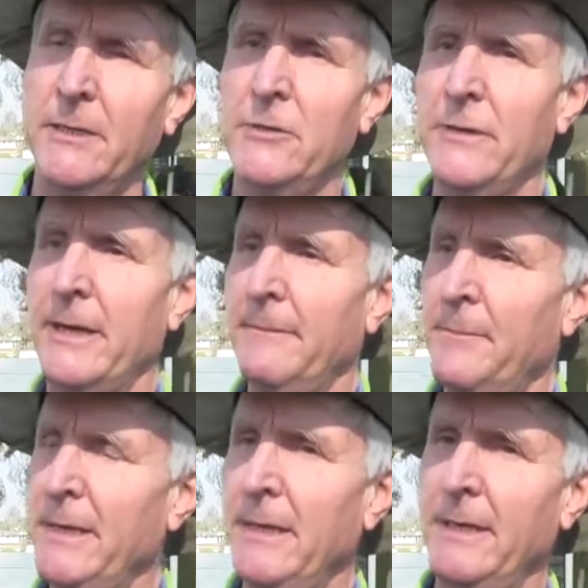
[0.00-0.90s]
You can't
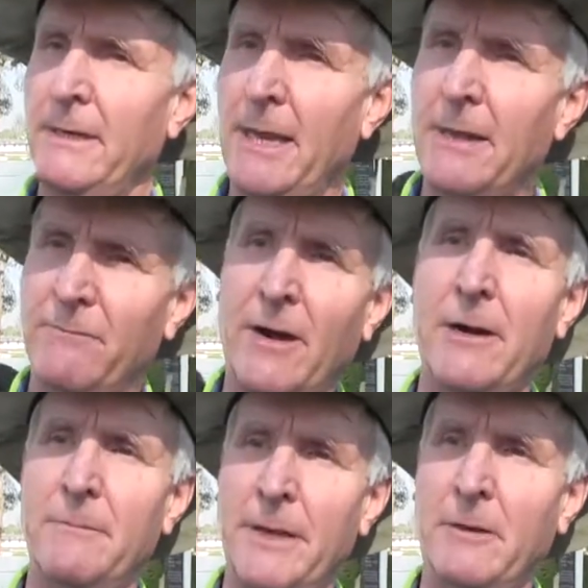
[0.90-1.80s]
be an
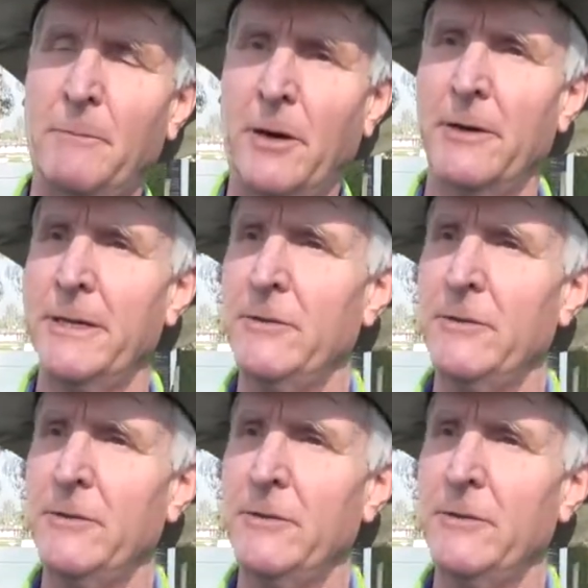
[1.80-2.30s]
environmental party.